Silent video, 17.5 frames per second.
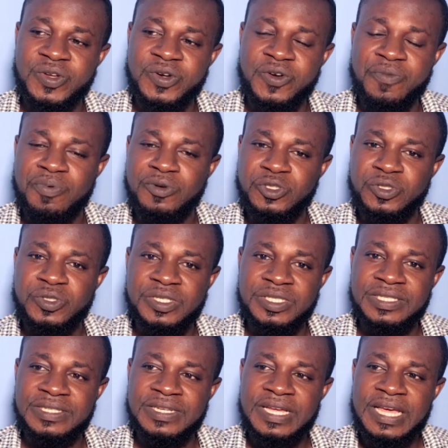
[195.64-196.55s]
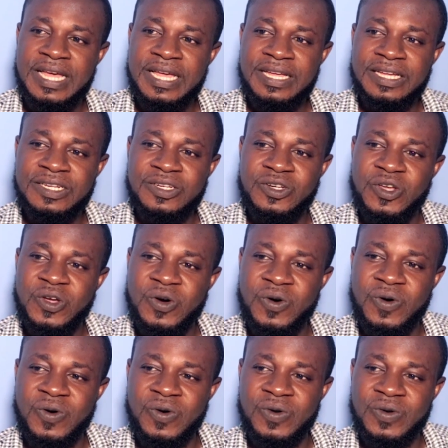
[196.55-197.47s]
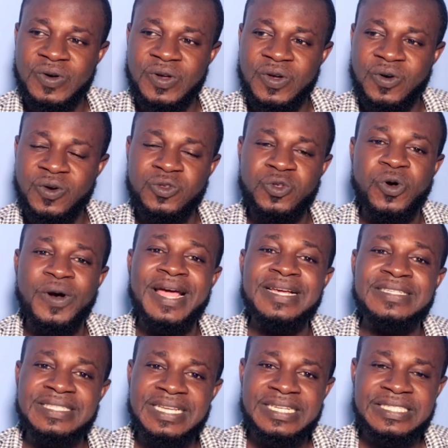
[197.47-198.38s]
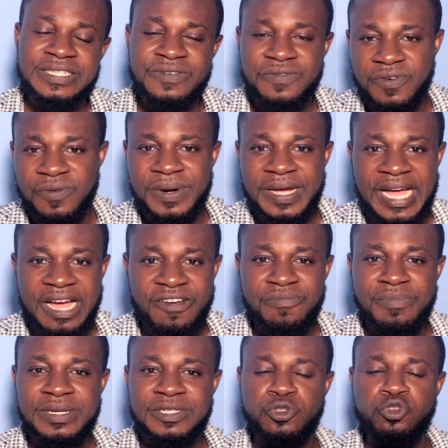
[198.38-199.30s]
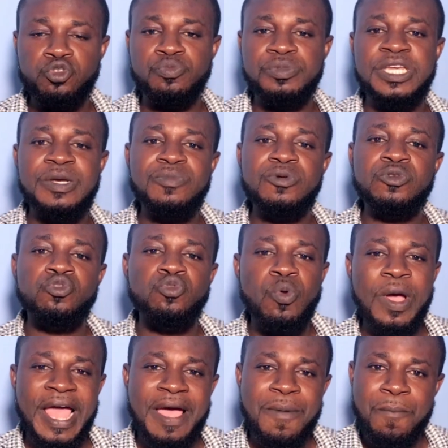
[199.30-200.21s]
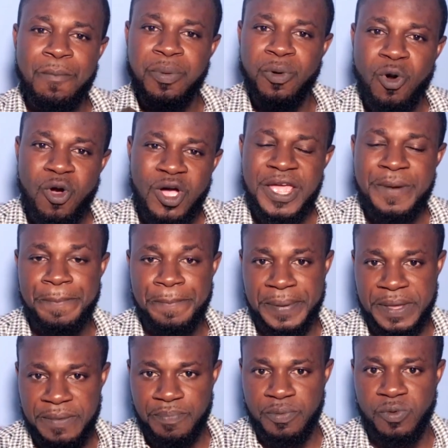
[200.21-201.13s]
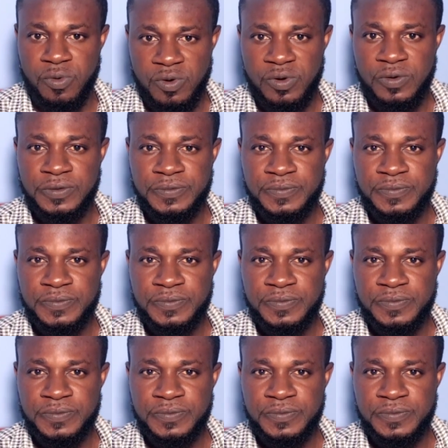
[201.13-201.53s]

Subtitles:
opportunity, the authorization from the government to be able to employ people,